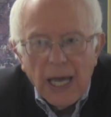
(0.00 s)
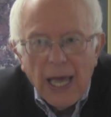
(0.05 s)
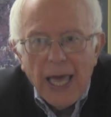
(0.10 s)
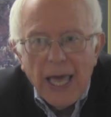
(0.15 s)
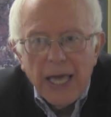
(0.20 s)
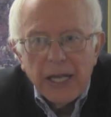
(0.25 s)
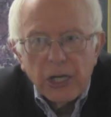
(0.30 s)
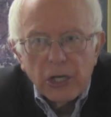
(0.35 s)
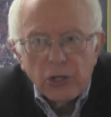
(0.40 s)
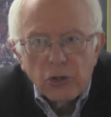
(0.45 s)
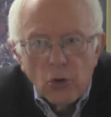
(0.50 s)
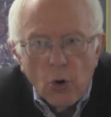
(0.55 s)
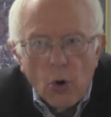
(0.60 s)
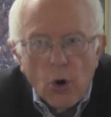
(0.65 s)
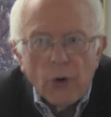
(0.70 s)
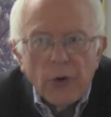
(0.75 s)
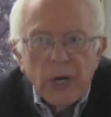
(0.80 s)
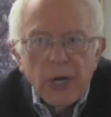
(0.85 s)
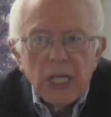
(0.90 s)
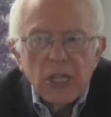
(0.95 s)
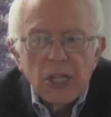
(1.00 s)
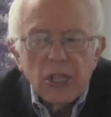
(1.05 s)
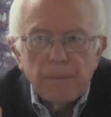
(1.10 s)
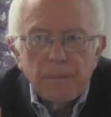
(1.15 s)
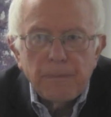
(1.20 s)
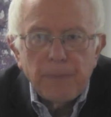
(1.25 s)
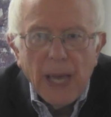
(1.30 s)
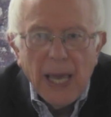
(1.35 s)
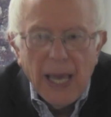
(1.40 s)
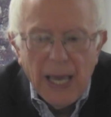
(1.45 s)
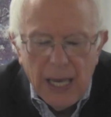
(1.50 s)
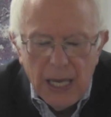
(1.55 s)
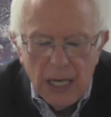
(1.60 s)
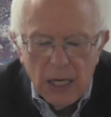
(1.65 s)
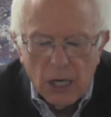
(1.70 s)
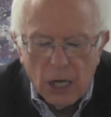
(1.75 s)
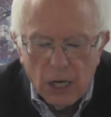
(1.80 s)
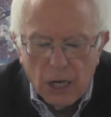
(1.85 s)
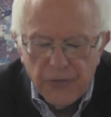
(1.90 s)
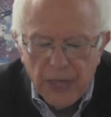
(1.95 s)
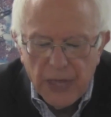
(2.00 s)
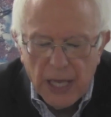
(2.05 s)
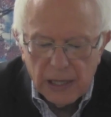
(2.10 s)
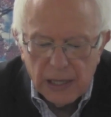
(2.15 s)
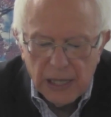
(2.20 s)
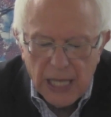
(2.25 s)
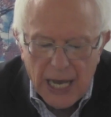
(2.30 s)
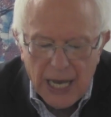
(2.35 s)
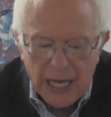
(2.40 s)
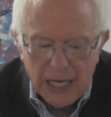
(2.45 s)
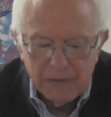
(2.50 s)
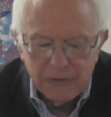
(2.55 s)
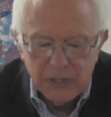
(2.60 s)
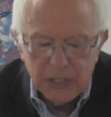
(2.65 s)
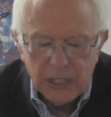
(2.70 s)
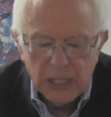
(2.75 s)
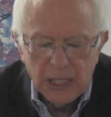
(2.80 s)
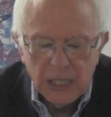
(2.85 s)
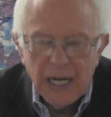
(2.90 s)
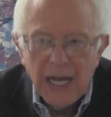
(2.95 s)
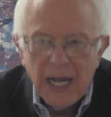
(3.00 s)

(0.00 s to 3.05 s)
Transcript: and ignoring the pain of their lives